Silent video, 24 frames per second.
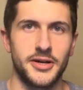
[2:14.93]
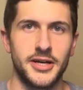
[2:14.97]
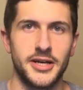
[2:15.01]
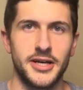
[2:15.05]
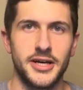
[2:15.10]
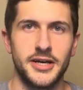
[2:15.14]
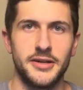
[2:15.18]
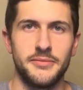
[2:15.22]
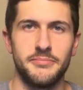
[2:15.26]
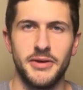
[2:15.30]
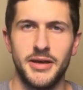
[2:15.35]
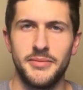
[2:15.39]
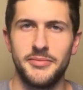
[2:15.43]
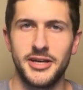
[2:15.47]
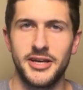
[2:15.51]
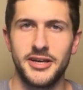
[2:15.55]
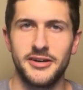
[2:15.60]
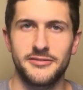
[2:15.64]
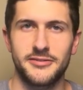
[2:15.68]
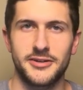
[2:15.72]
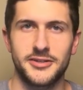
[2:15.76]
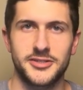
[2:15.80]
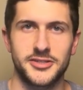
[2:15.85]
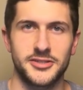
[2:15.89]
and maybe
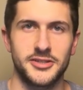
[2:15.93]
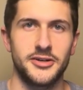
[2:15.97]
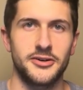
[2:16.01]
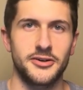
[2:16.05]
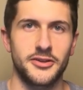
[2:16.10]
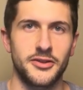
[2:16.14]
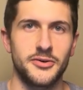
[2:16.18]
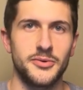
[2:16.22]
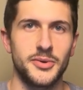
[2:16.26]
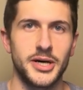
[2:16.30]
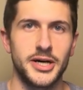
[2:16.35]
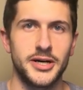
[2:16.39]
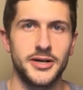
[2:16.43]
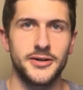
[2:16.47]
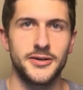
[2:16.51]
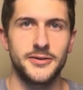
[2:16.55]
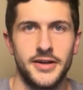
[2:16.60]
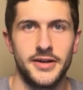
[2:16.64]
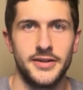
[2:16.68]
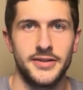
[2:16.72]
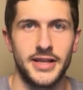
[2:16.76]
get rich along the way.